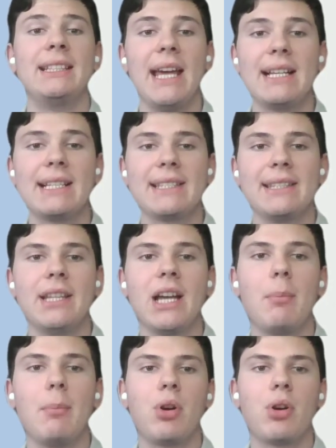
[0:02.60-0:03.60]
Text
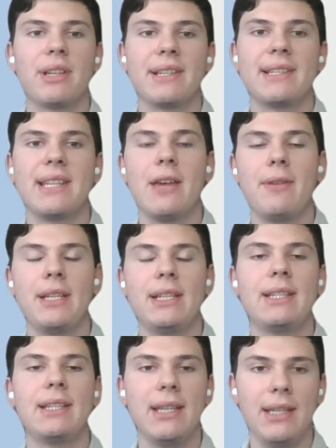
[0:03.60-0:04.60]
number
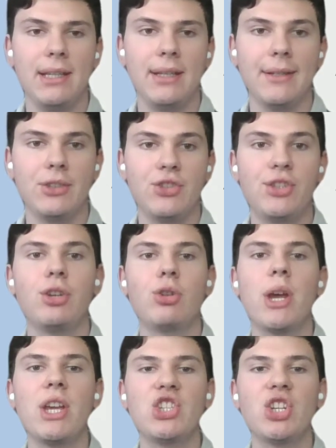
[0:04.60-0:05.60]
17,
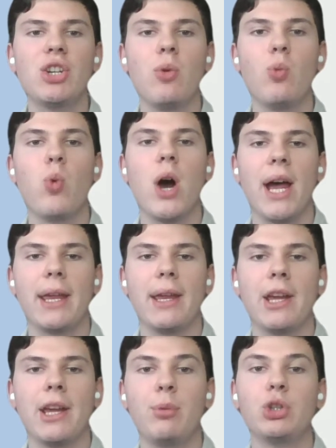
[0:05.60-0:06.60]
Generation Y,
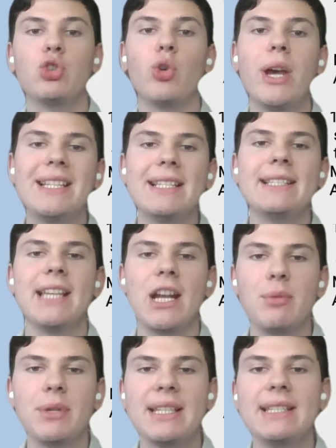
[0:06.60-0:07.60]
Evaluating
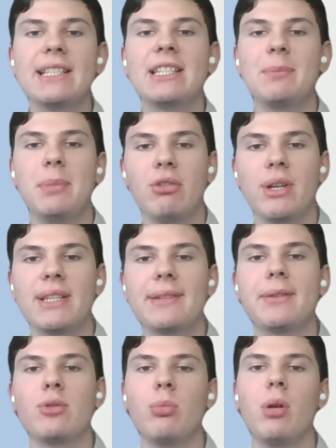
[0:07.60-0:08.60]
Services
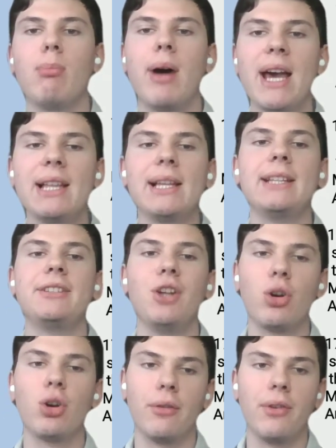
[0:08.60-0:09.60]
Experience Through Mobile
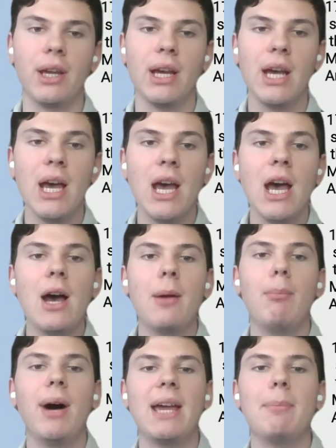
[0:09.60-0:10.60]
Ethnography
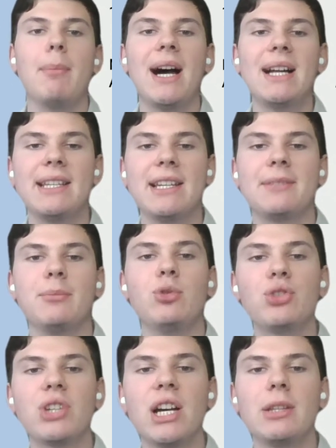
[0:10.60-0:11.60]
by Matthias
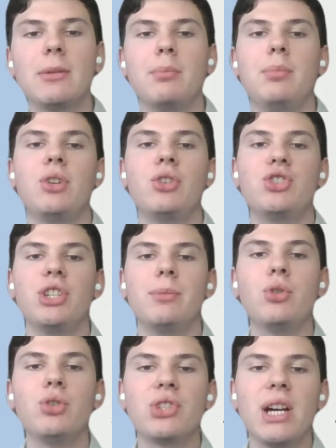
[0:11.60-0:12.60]
Muscat,
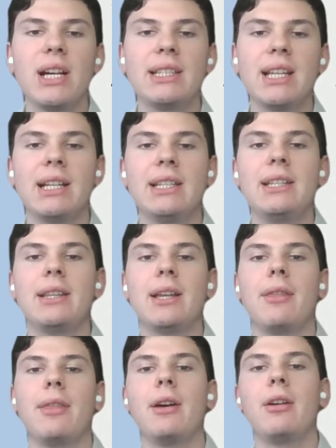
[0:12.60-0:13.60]
Birgit Muscat,
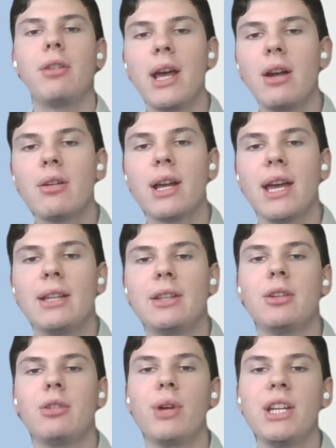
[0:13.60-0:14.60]
Anita Dehrer,
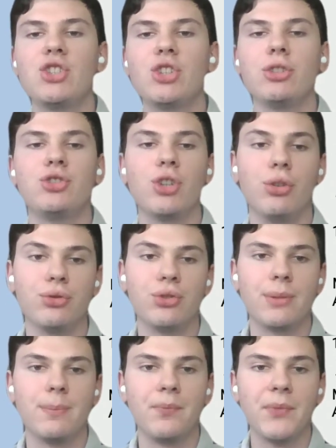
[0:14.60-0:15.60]
and Rachel
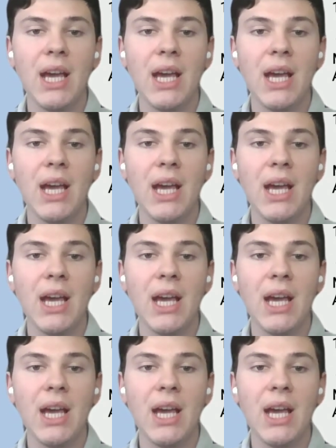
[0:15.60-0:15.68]
Jones.